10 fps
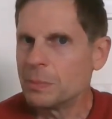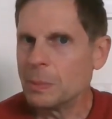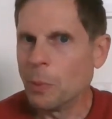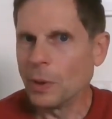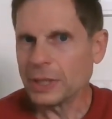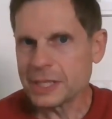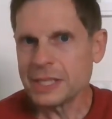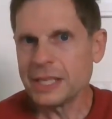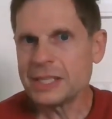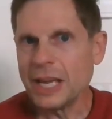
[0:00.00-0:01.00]
pointless
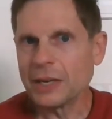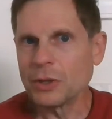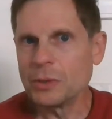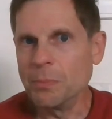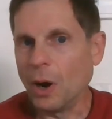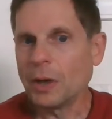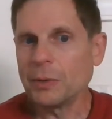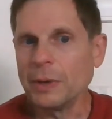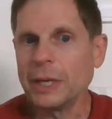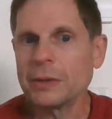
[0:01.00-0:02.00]
unless you had a good
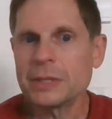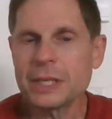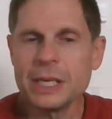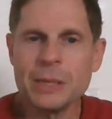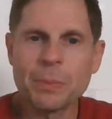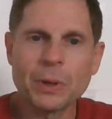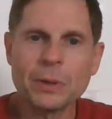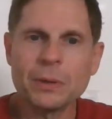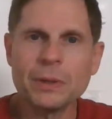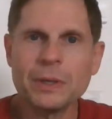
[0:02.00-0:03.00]
moderator to keep
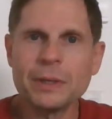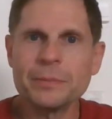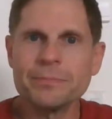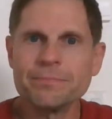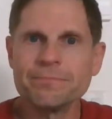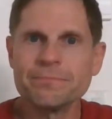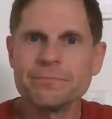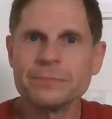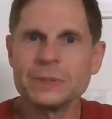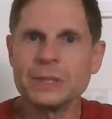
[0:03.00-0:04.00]
her,
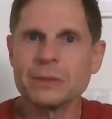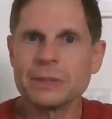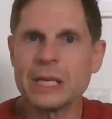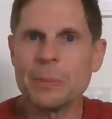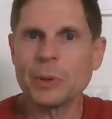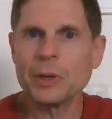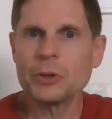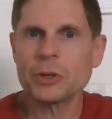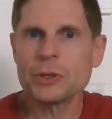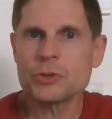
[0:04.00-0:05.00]
to keep her
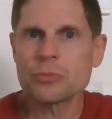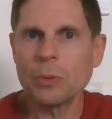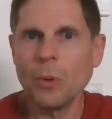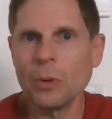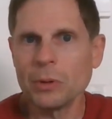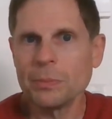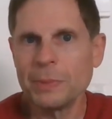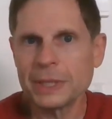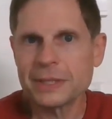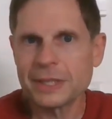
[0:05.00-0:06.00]
under control.
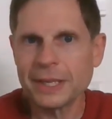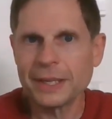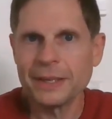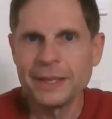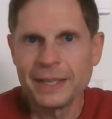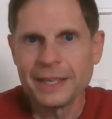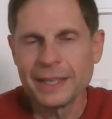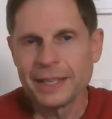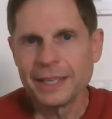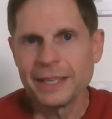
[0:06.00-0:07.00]
But
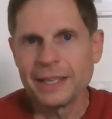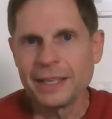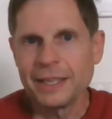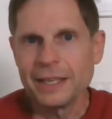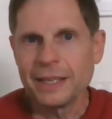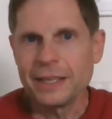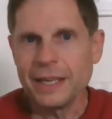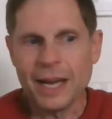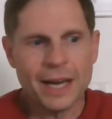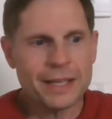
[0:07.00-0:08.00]

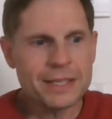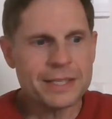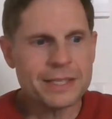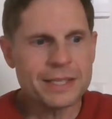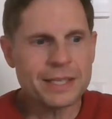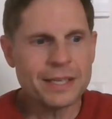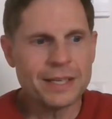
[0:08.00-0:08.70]
yeah, this